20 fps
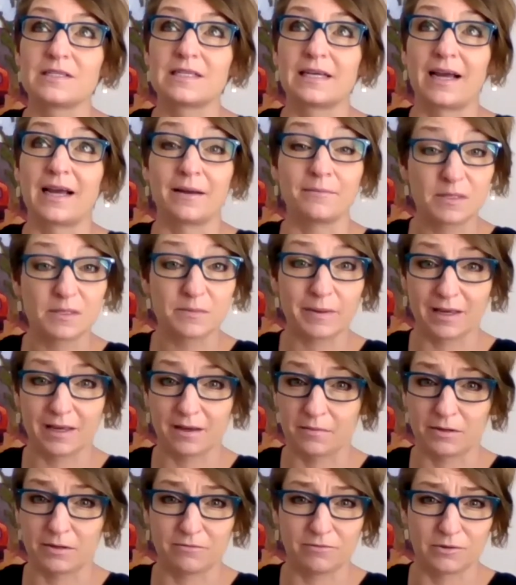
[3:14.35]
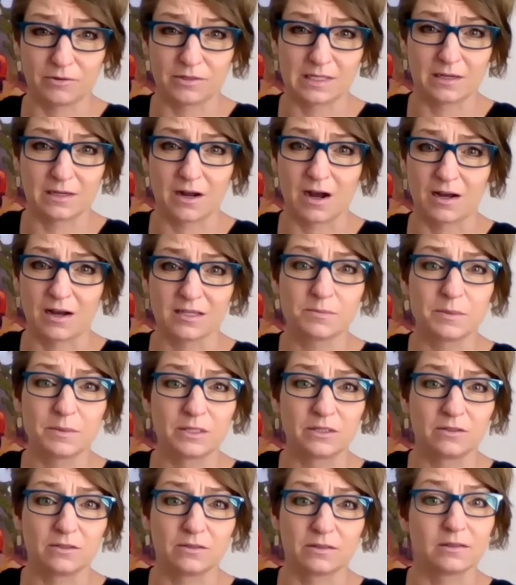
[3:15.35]
I'm speaking about folks in
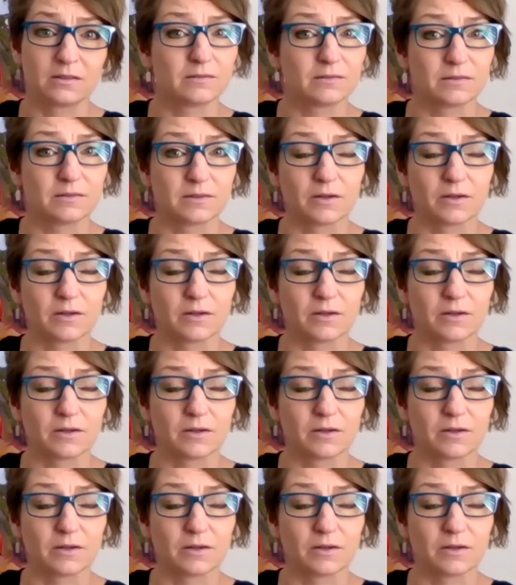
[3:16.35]
hospital or